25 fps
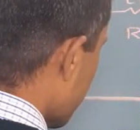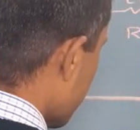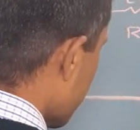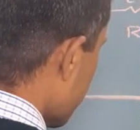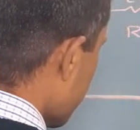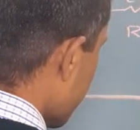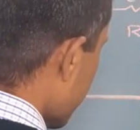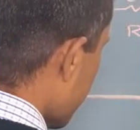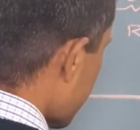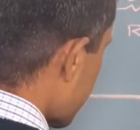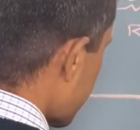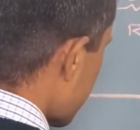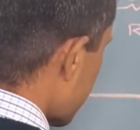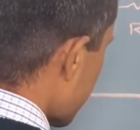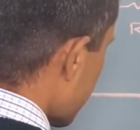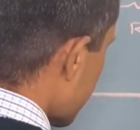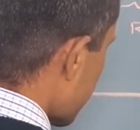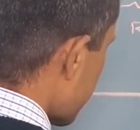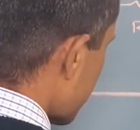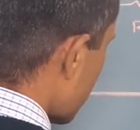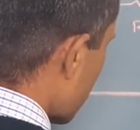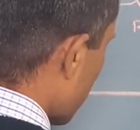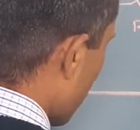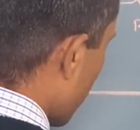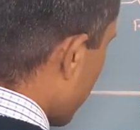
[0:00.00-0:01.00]
This
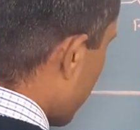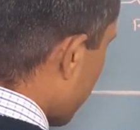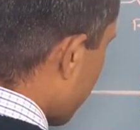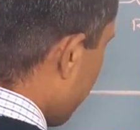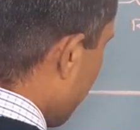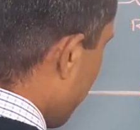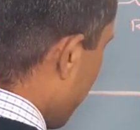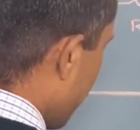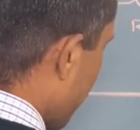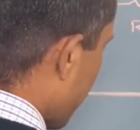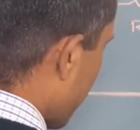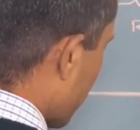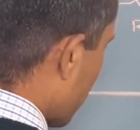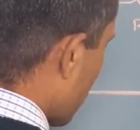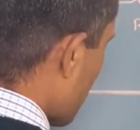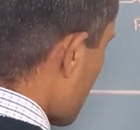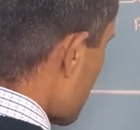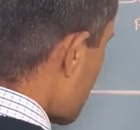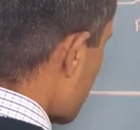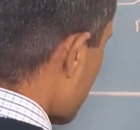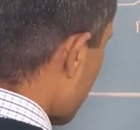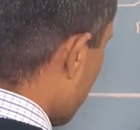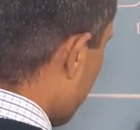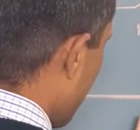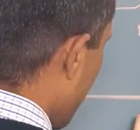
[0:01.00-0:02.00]
is going for a
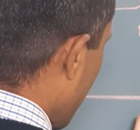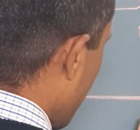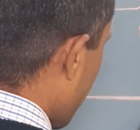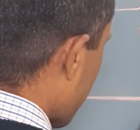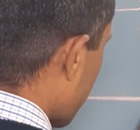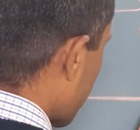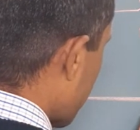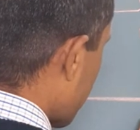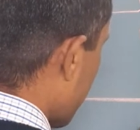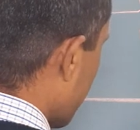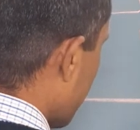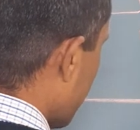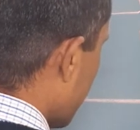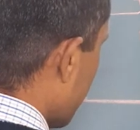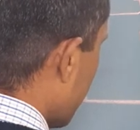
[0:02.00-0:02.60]
question mark.